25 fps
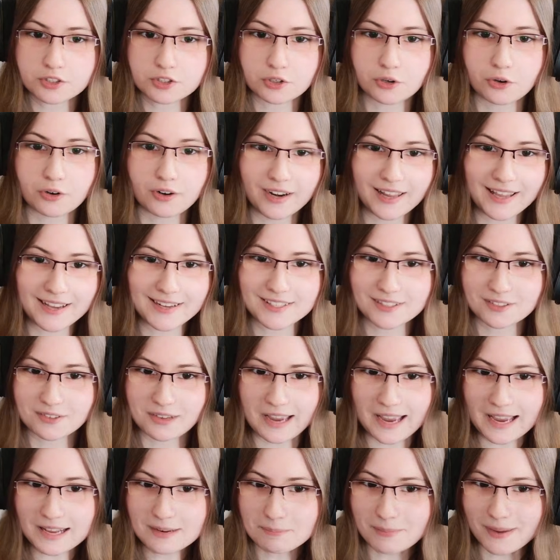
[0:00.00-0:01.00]
or likes to
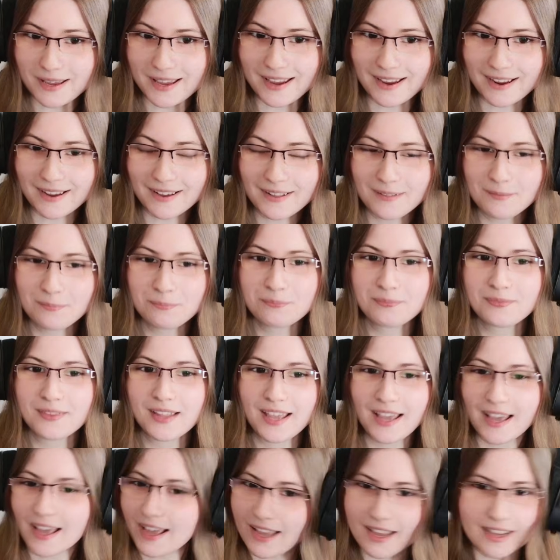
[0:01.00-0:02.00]
headbang,
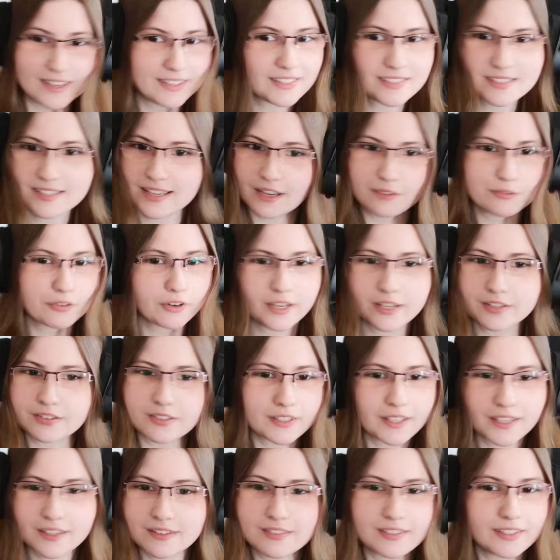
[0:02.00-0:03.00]
this headphone, as you
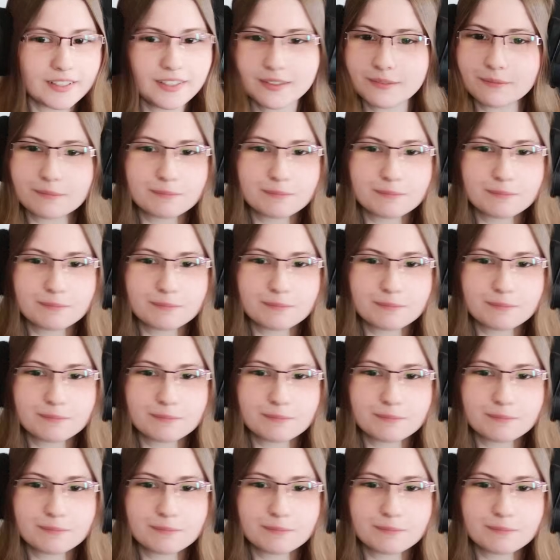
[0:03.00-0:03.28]
can see,